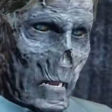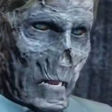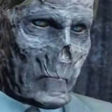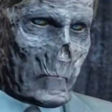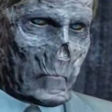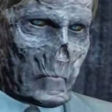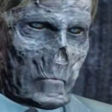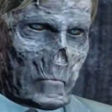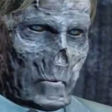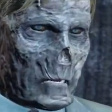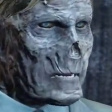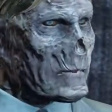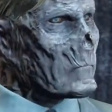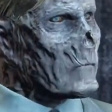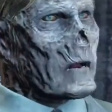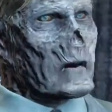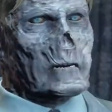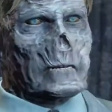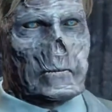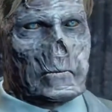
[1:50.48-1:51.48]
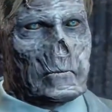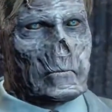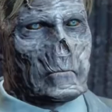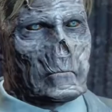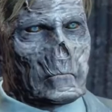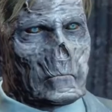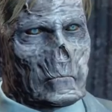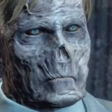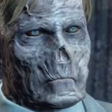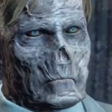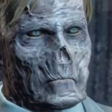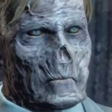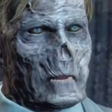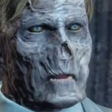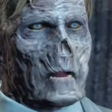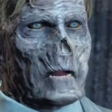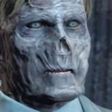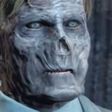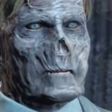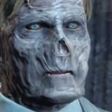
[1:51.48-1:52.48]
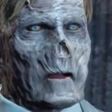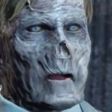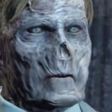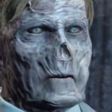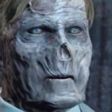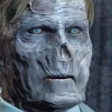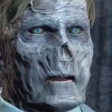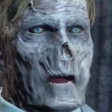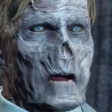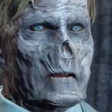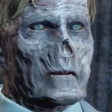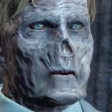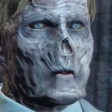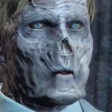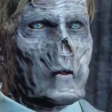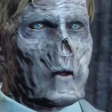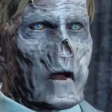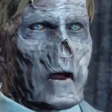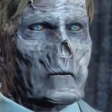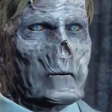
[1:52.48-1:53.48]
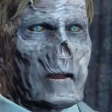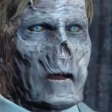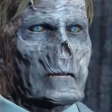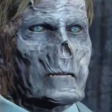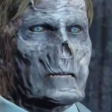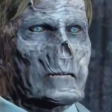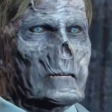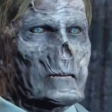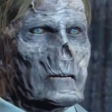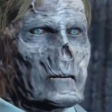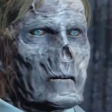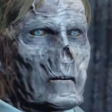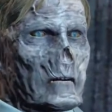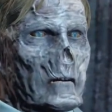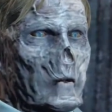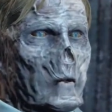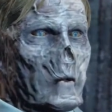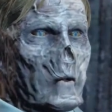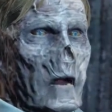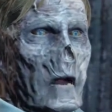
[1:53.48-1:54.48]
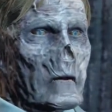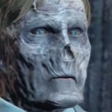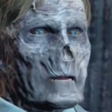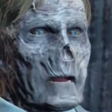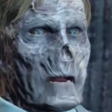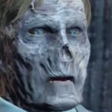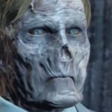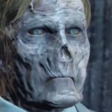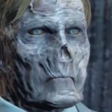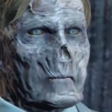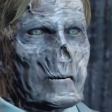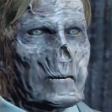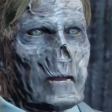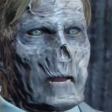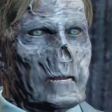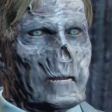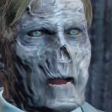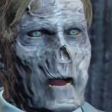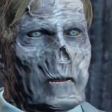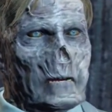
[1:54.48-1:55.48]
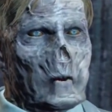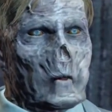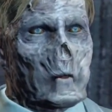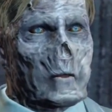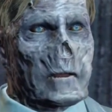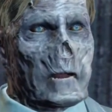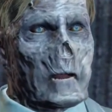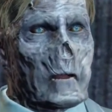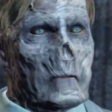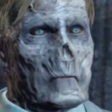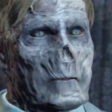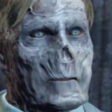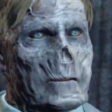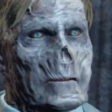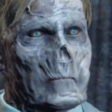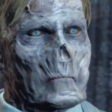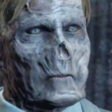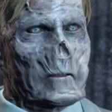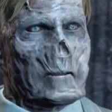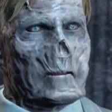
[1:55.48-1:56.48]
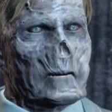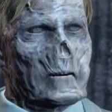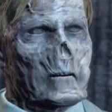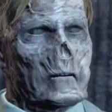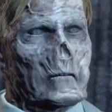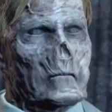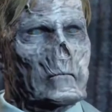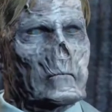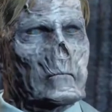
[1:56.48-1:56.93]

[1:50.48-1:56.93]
my predicament. I suddenly got no audience. No audience means I got no caps coming in.